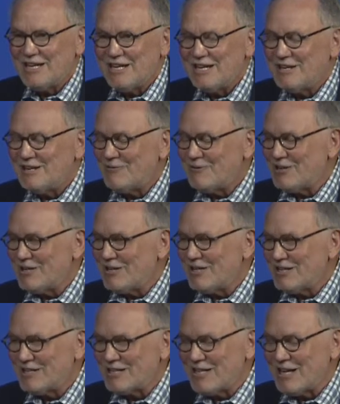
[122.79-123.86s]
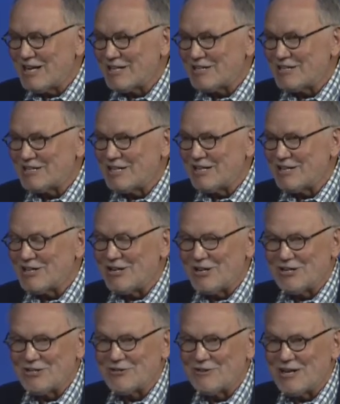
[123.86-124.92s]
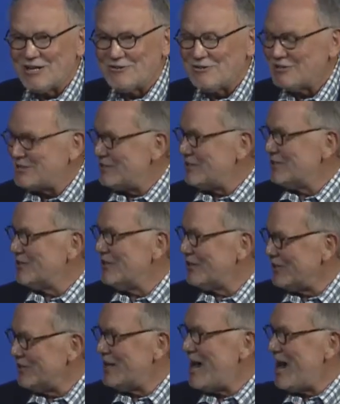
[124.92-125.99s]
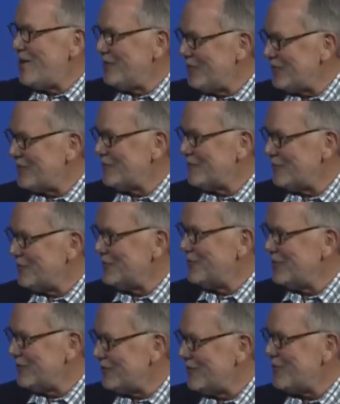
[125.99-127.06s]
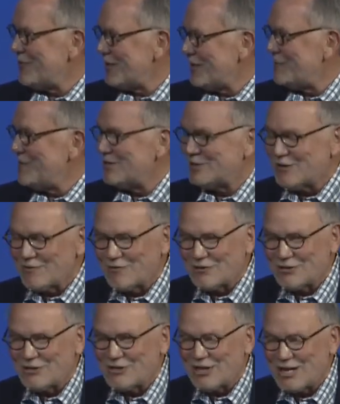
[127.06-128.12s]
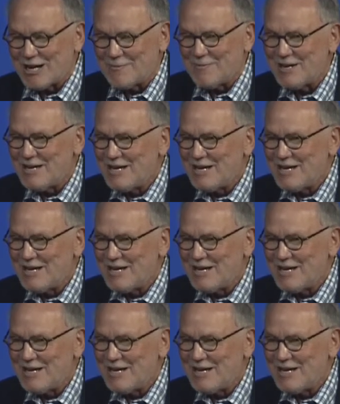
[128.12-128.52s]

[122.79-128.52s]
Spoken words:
And one of the things I like to say to college graduates, because they're all out looking for, they're thinking about their first job.